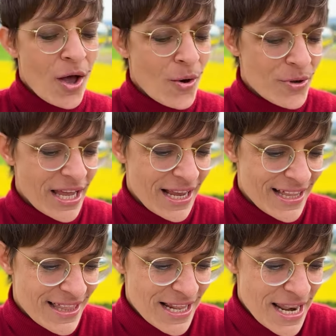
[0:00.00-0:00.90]
Okay,
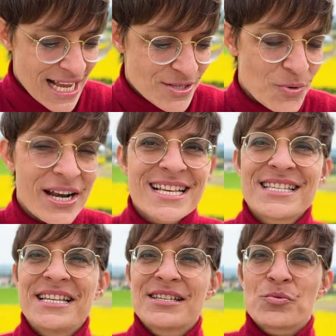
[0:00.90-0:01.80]
the next one
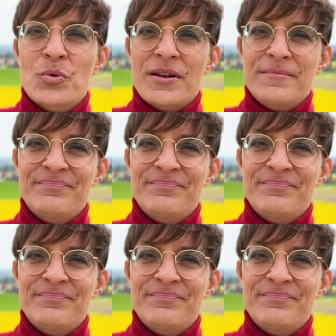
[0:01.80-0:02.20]
is this one.